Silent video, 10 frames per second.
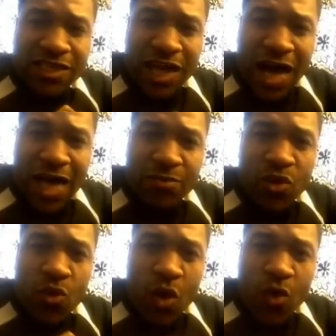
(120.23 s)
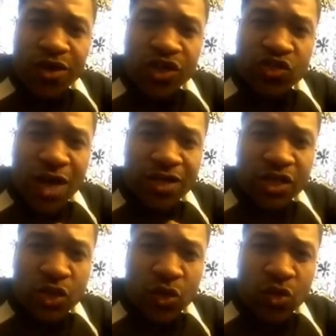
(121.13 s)
dime what we're trying to
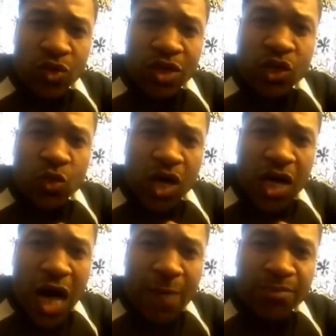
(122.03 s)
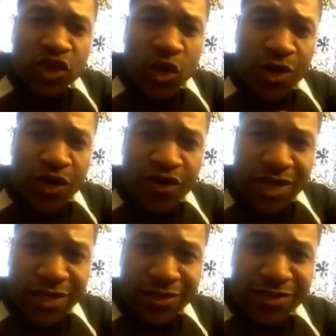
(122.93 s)
do to accomplish our
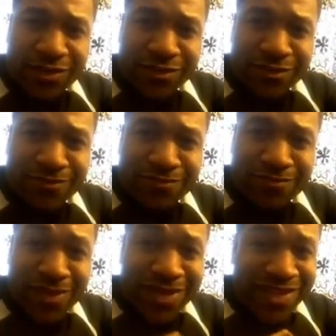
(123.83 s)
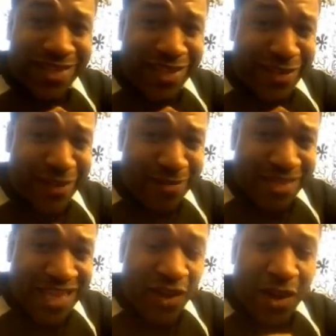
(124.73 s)
greatness. Hear what I'm
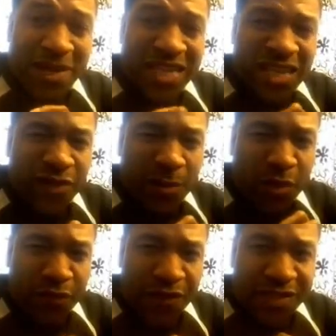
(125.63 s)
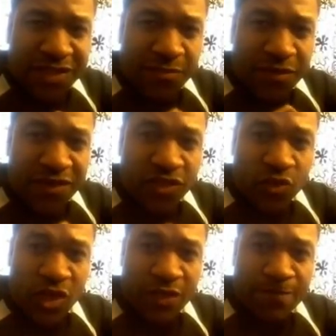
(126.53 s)
saying? And I'm going to give you a perfect example of this
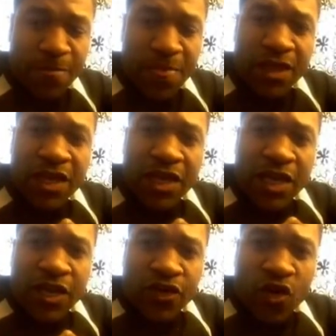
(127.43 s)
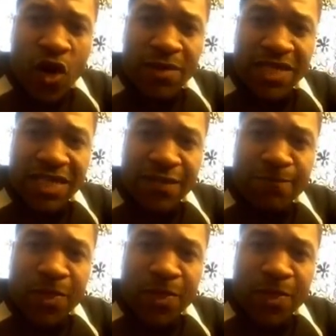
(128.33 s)
one. Normally,